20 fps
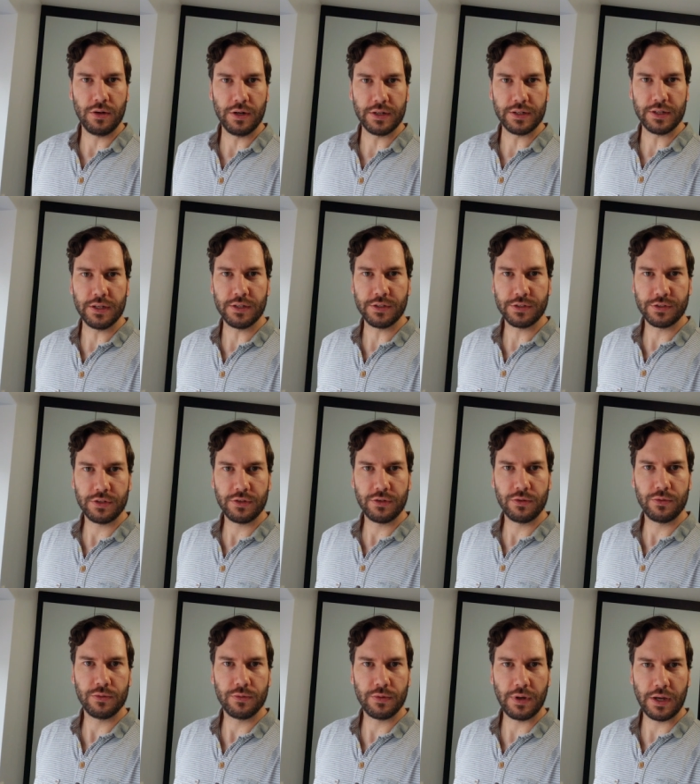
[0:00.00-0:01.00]
Right guys,
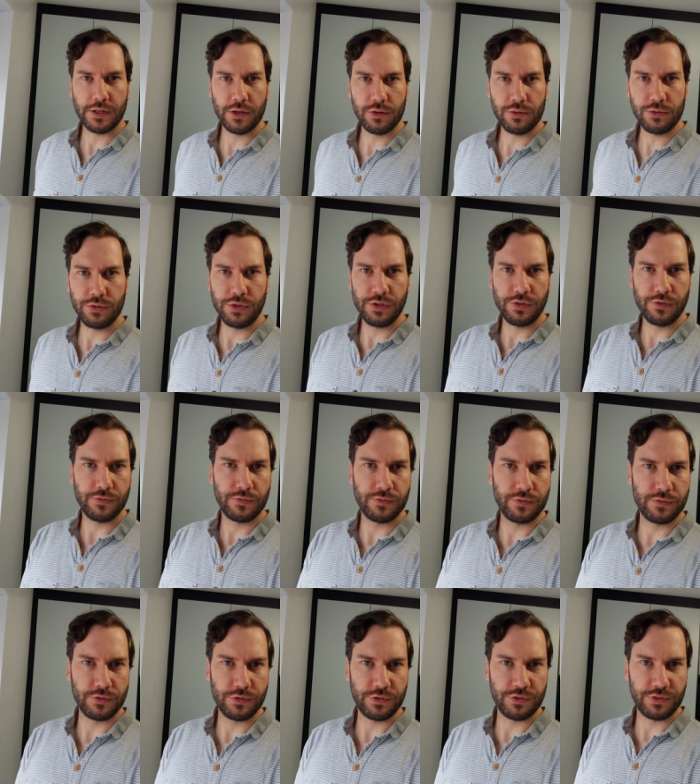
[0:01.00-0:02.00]
so I know
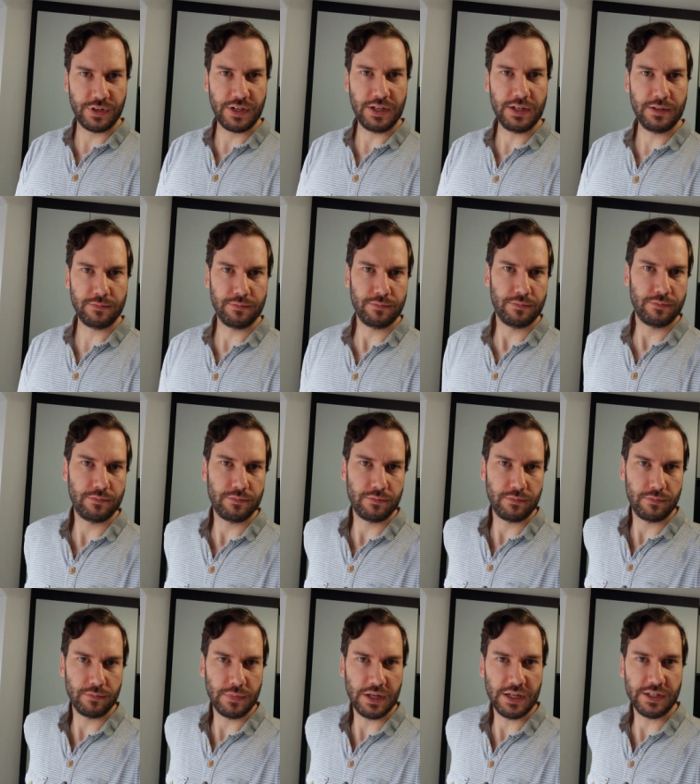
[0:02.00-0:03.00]
you've seen
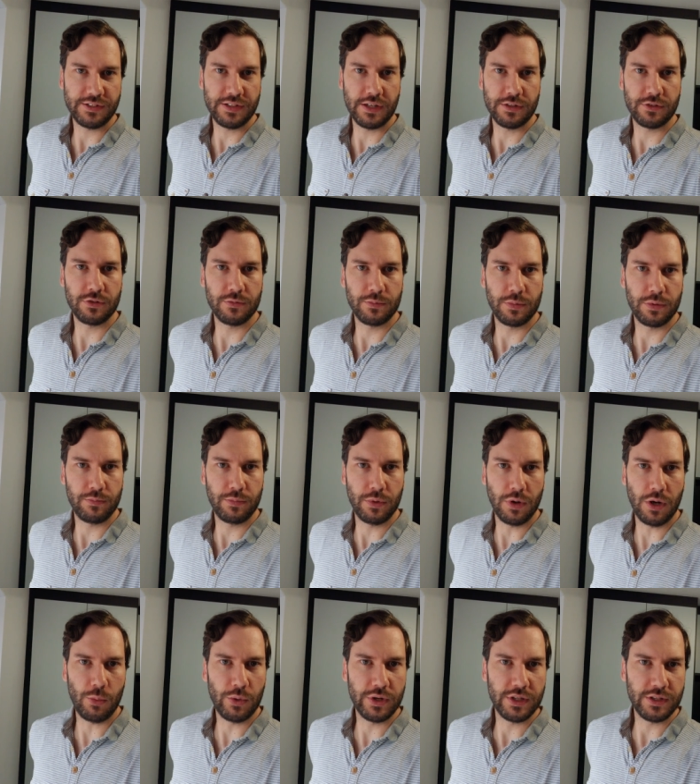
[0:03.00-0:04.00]
my setup,
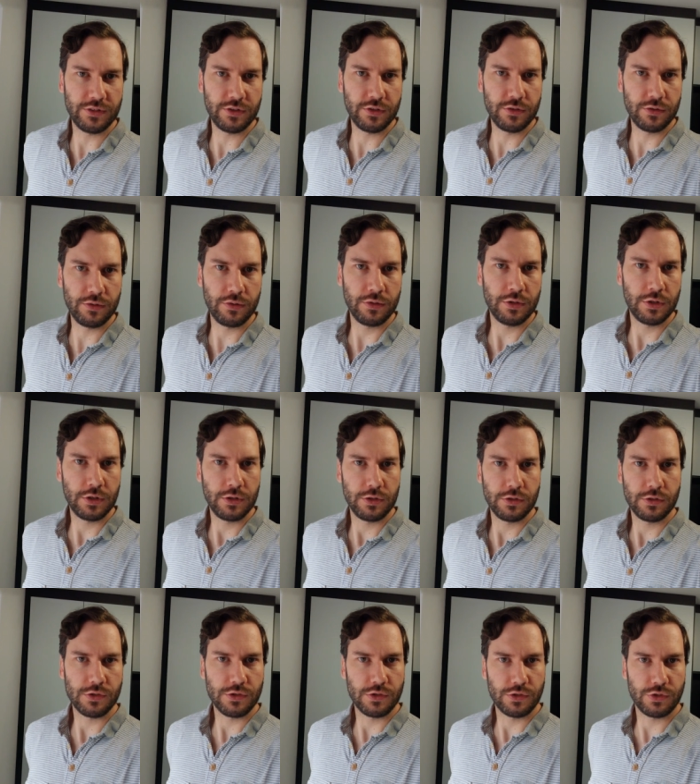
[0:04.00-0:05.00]
but I wanted to
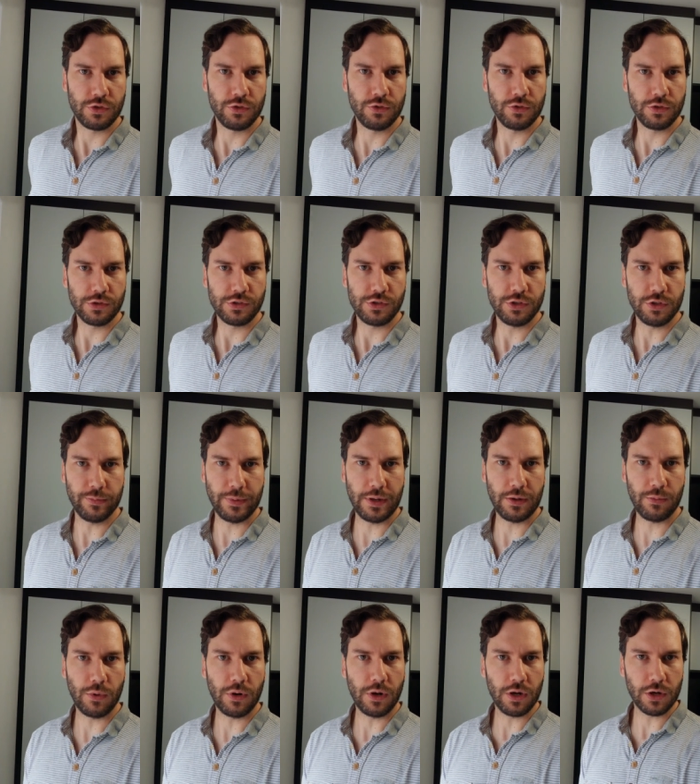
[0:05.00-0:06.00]
talk to you
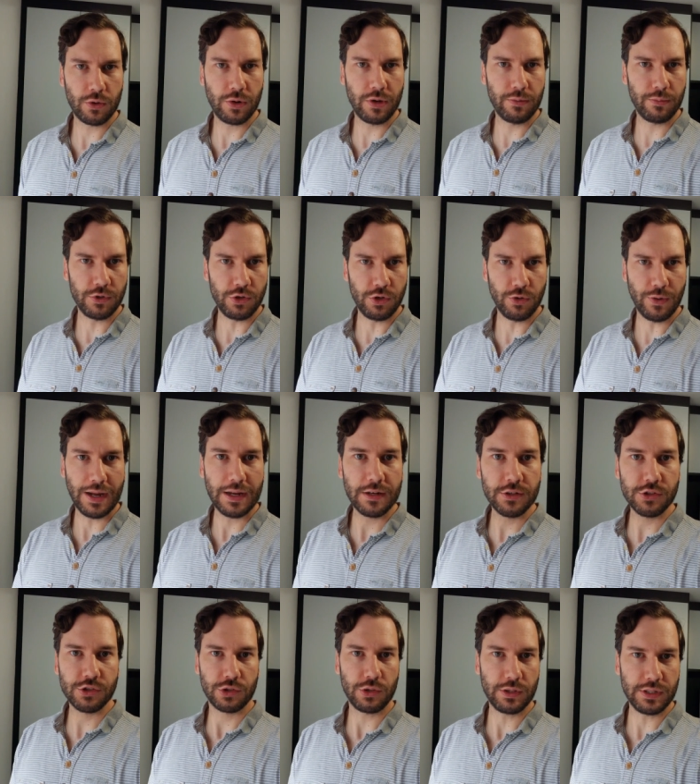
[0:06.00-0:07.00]
about what equipment you
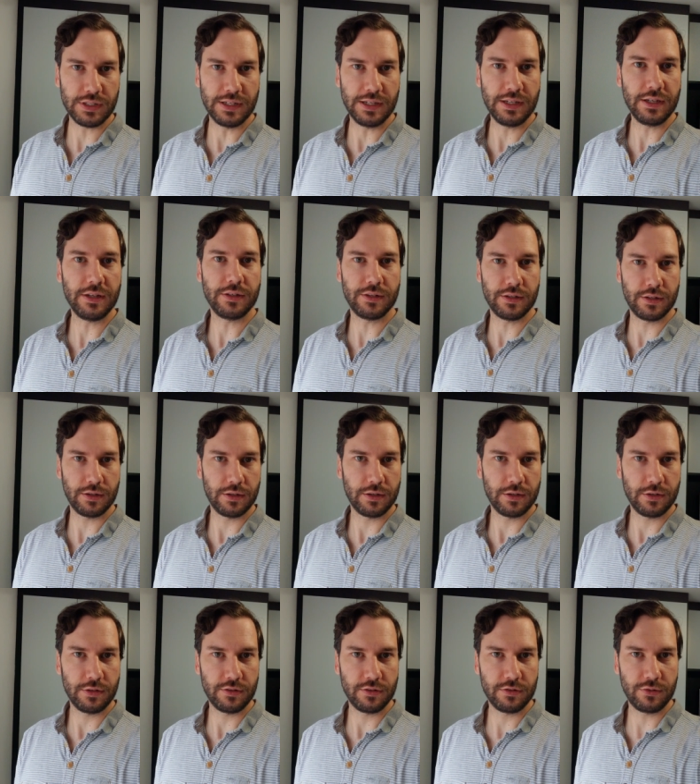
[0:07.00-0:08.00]
actually need
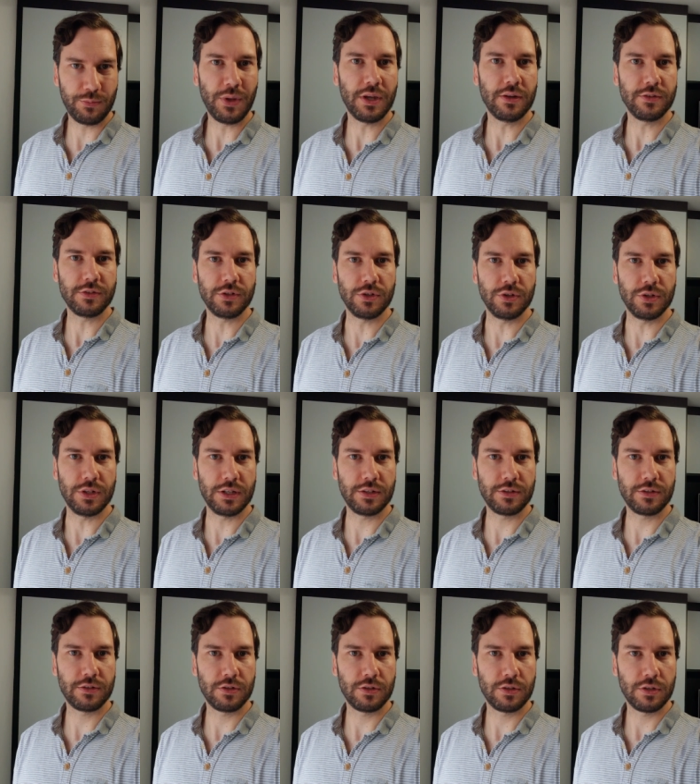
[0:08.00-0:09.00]
to be able to do
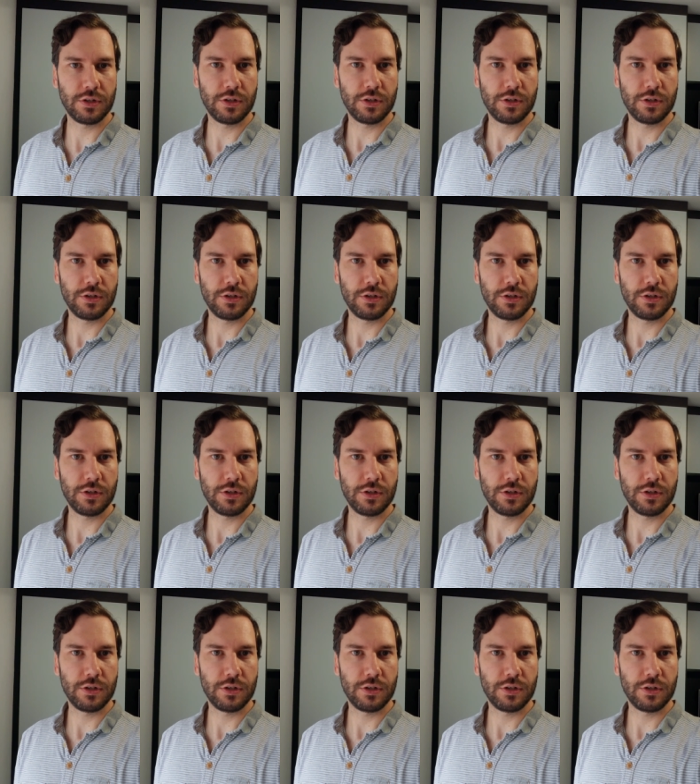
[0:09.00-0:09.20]
this.